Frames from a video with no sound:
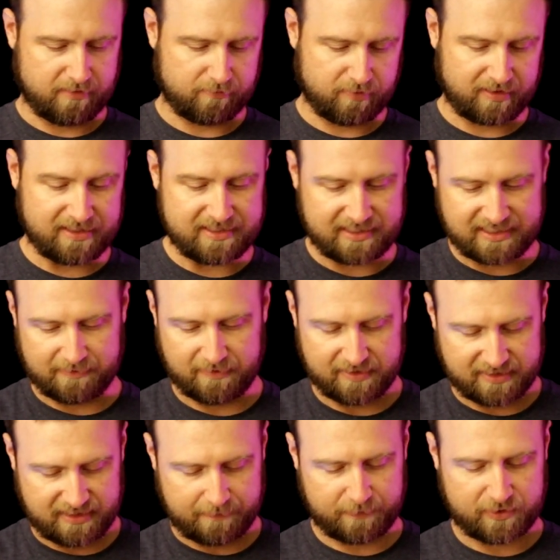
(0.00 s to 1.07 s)
releasing some
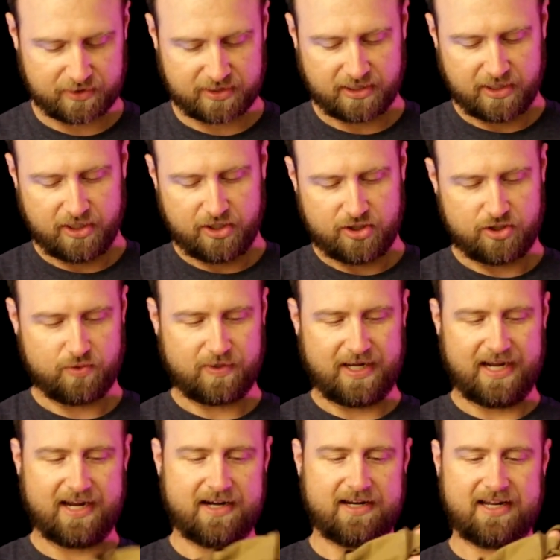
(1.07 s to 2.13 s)
of the zippers, you
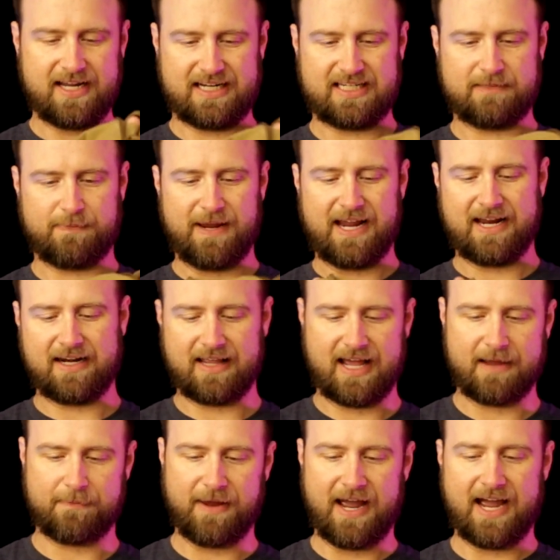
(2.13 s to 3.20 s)
can expand
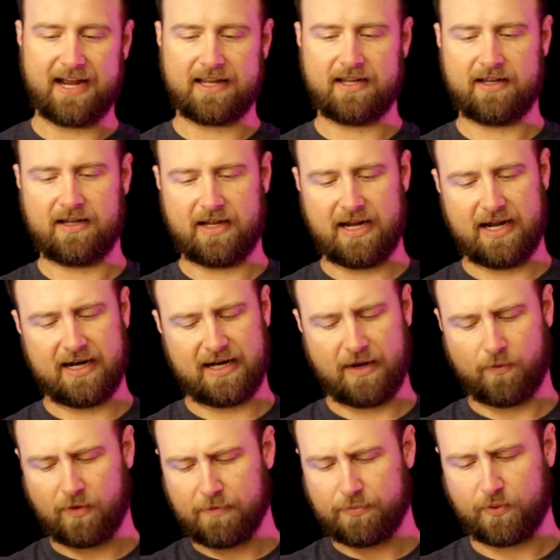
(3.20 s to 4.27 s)
that pack. And
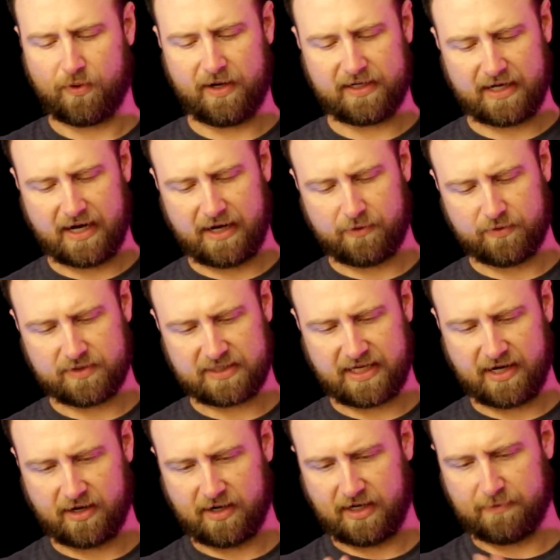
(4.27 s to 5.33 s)
at one point I was
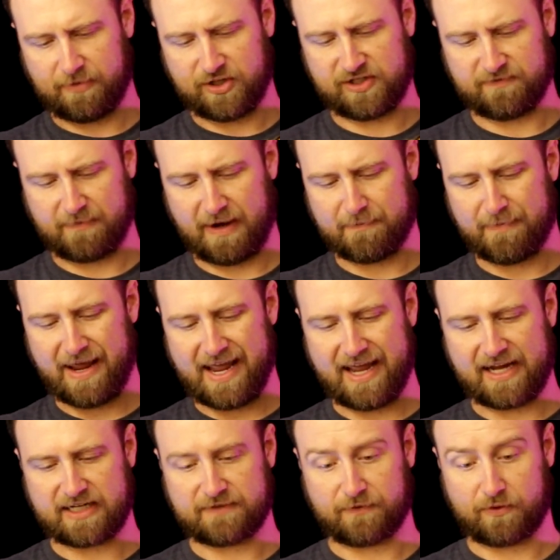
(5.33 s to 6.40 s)
carrying a bunch of my
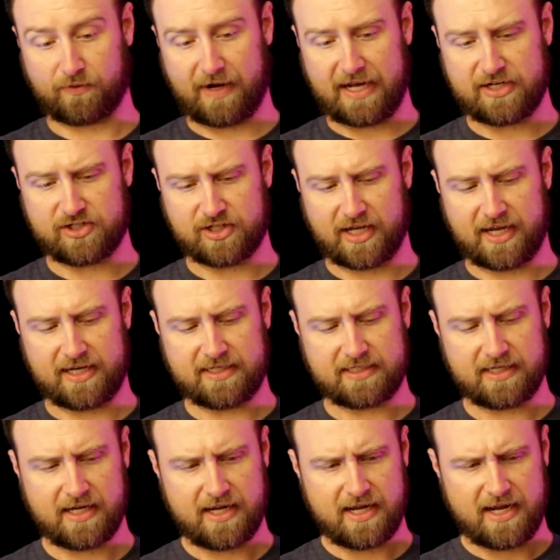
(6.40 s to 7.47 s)
mags for range
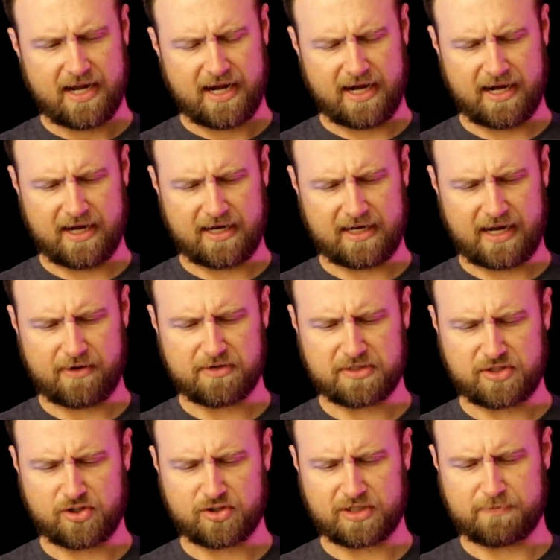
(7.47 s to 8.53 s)
days, and I was
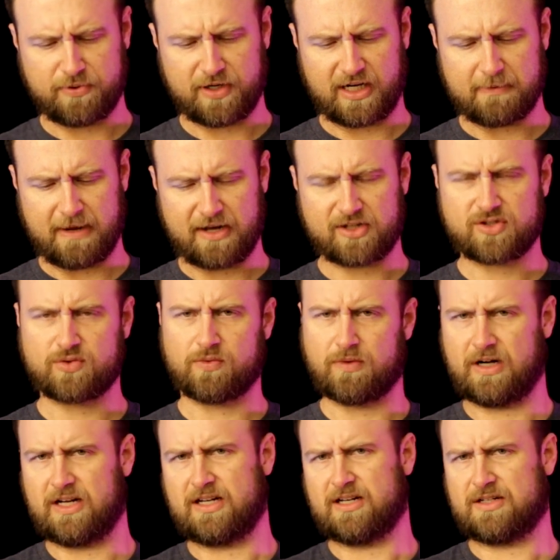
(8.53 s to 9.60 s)
usually putting about
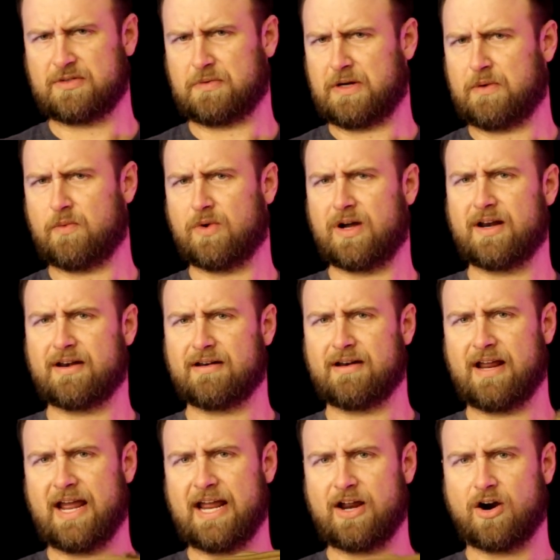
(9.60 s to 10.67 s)
20 to
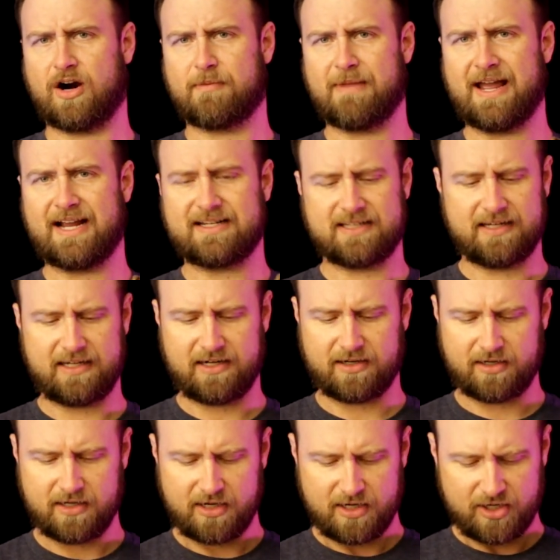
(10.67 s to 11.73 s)
21 AR mags in
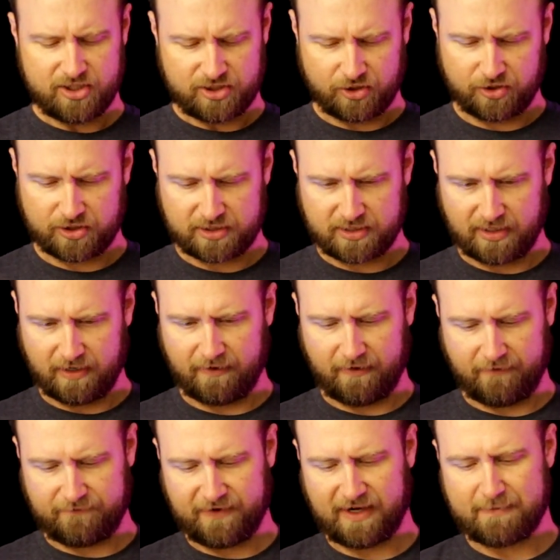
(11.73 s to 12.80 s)
here. So there's
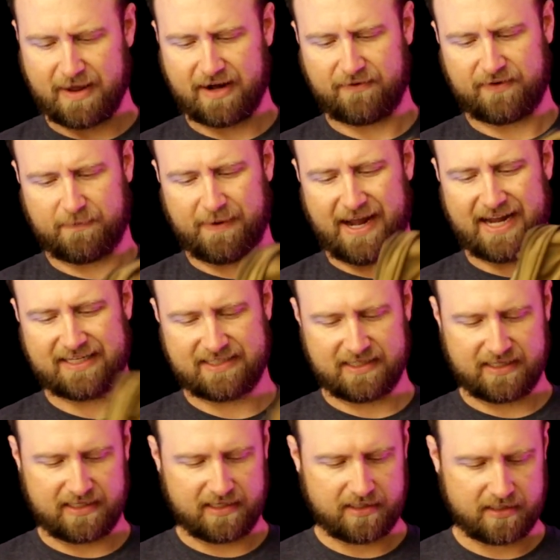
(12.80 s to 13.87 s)
a fair amount of
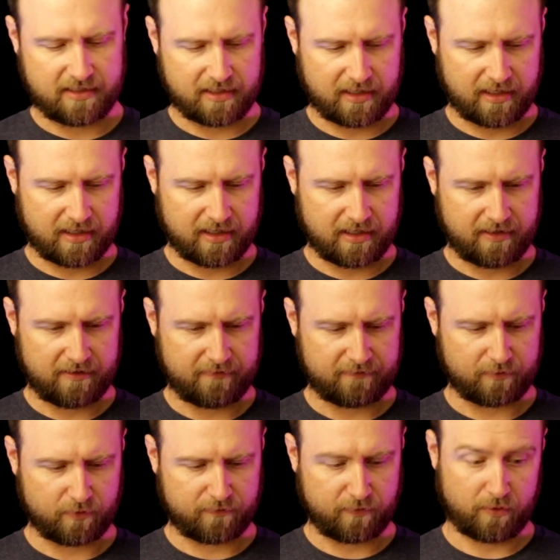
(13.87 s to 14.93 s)
capacity
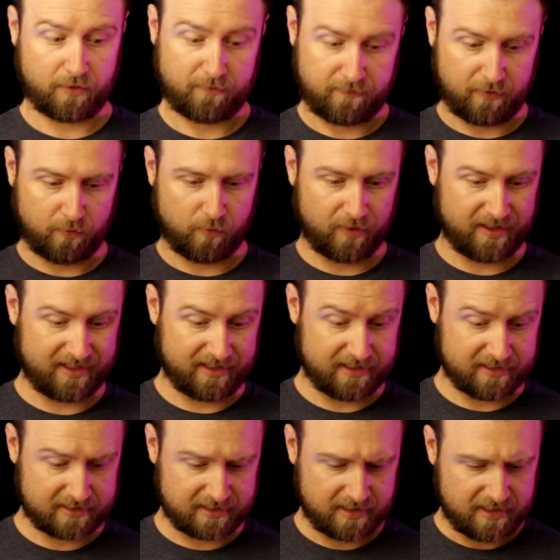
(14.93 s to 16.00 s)
for what it
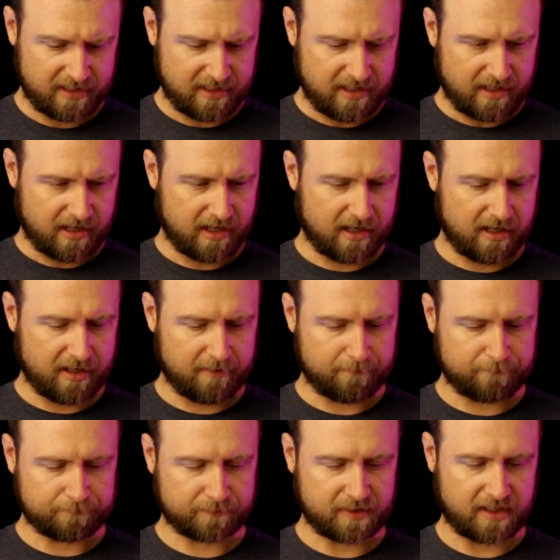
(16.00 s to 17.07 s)
is.
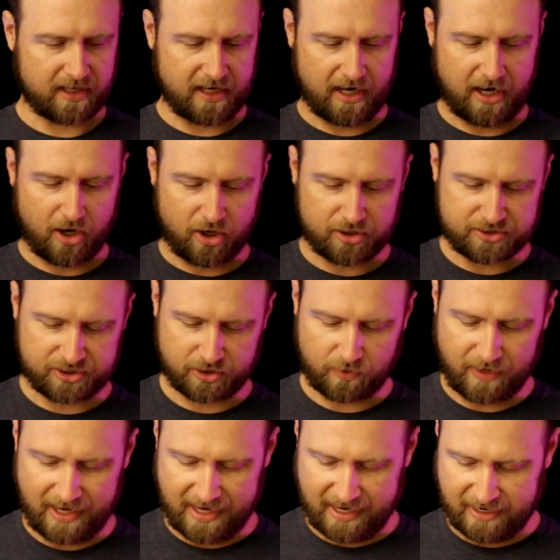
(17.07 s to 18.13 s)
I also
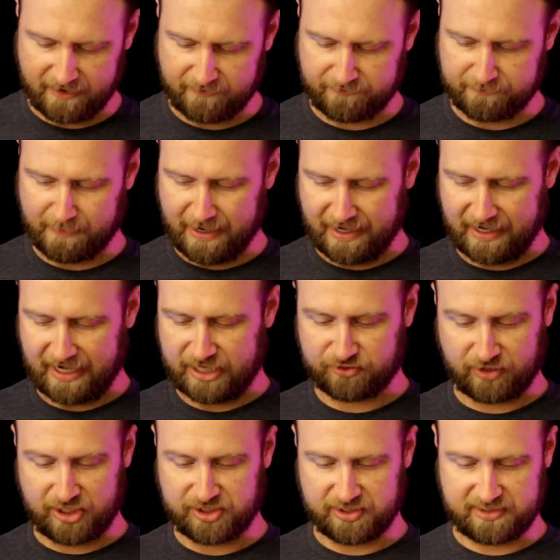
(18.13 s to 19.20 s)
have my
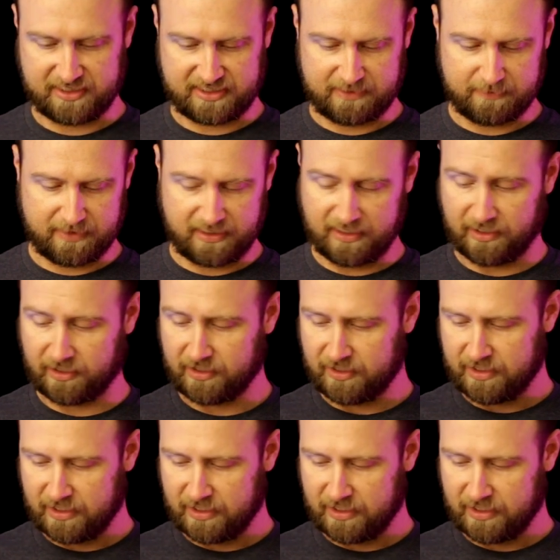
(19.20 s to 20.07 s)
hydration system in here.